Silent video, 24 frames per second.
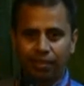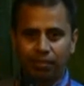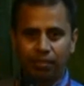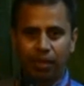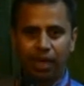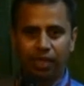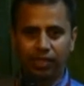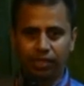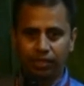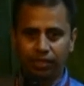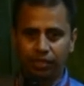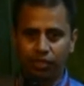
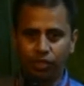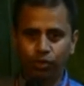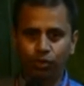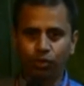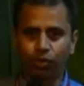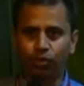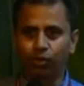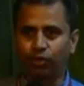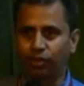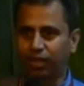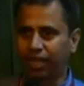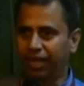Master
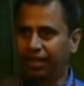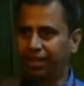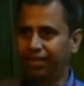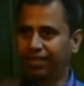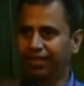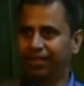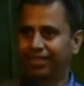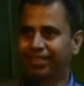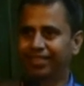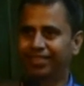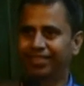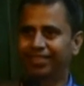stroke hota hai.
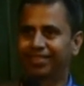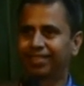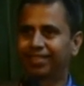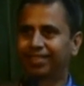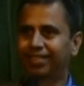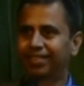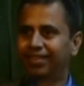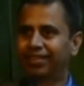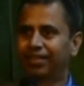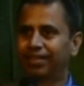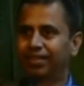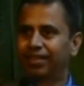
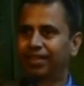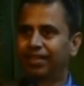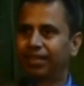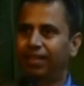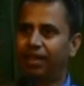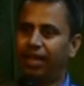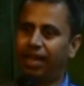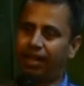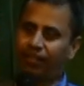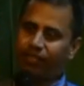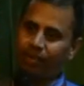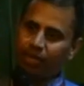
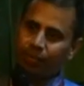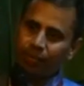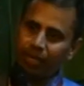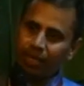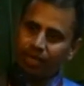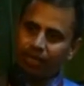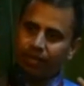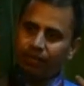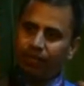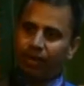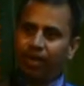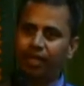
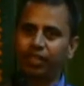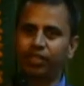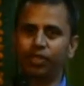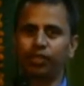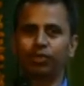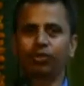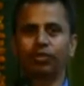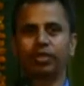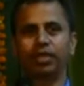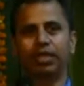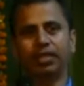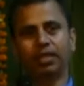Everybody wants
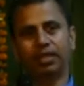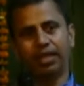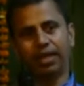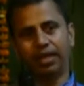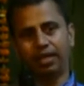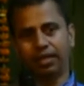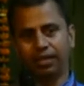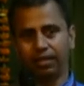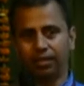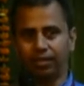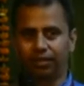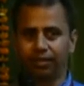to think
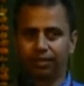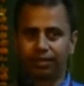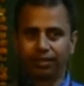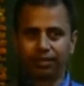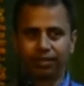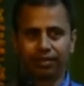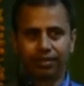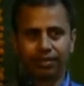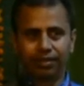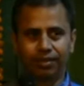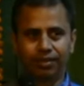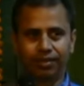that
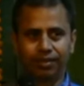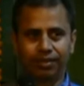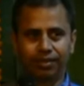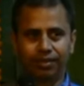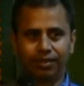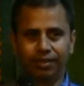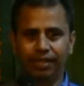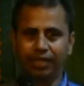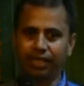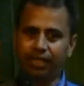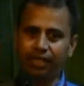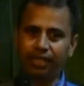
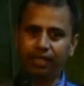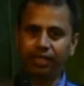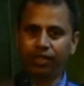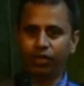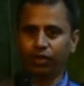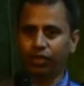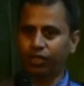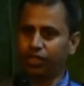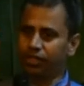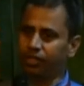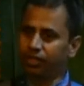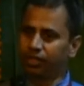he
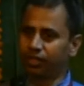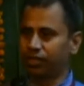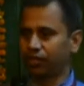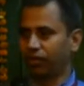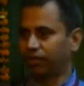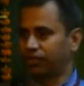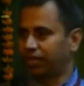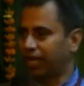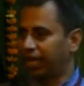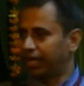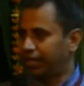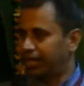or she is
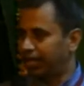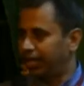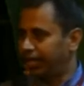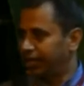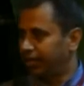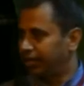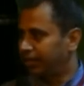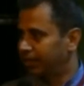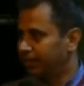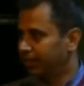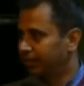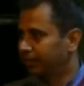of that
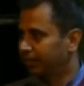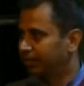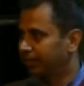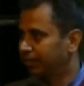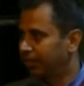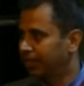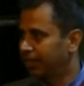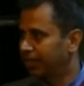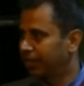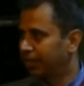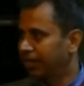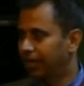kind.
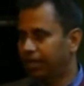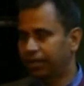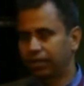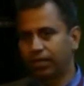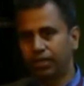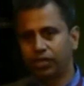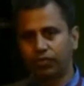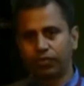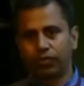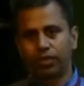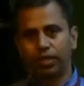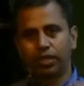And
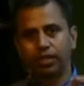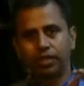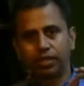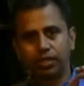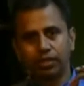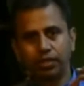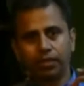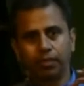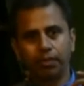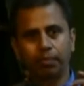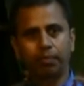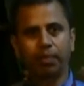this works
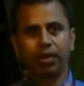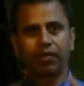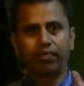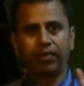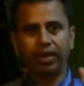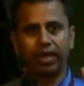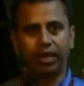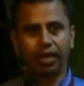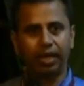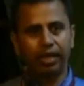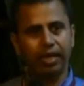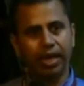
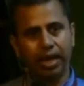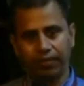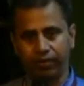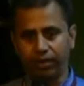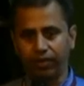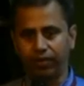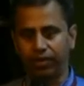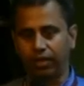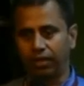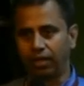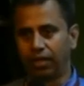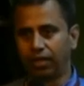perfectly
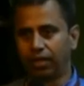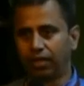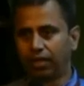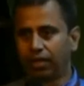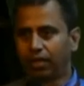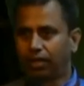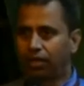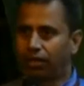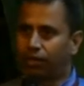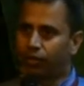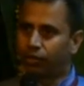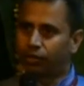everywhere.
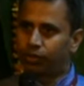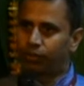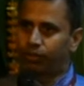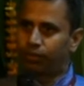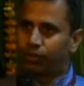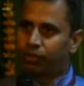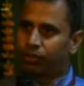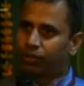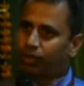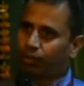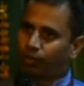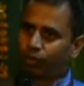
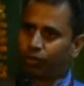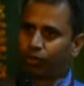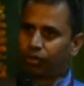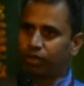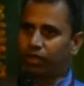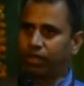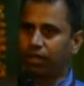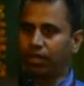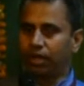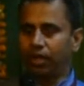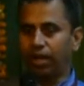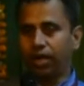Sab
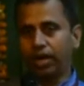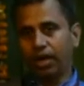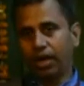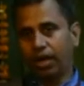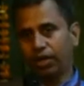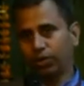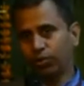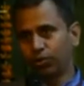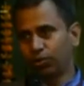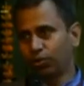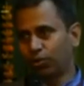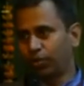bolte the, "Are
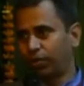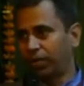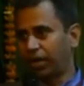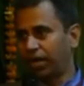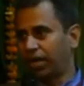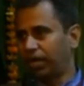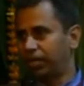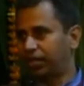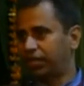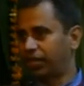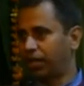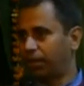yaar, tu to
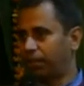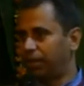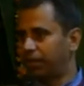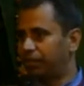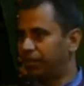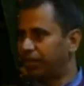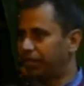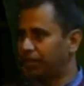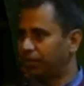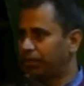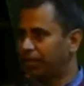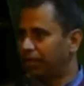bada achha
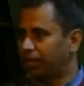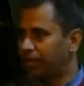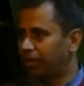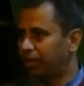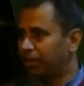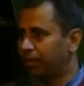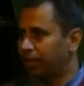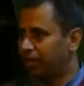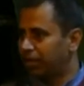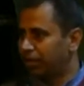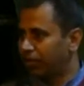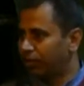palmist ban
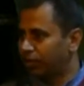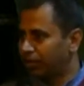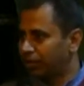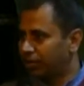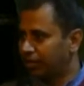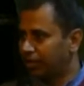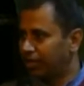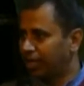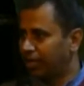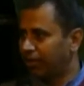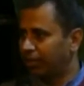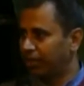gaya bade chote
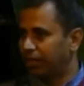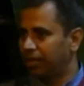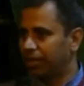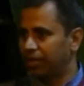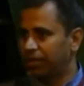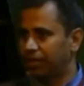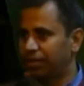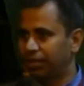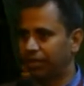se time mein."